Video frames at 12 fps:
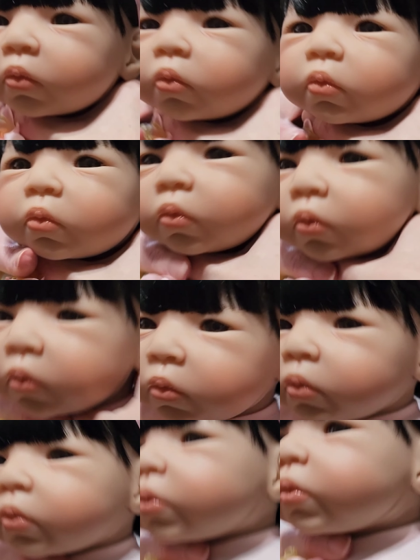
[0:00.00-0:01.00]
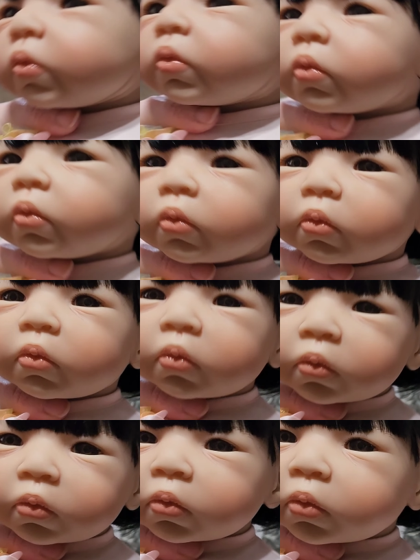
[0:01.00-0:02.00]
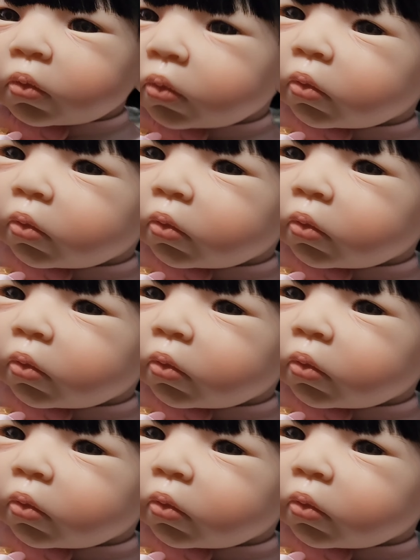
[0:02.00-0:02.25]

No, I think they're both Asian.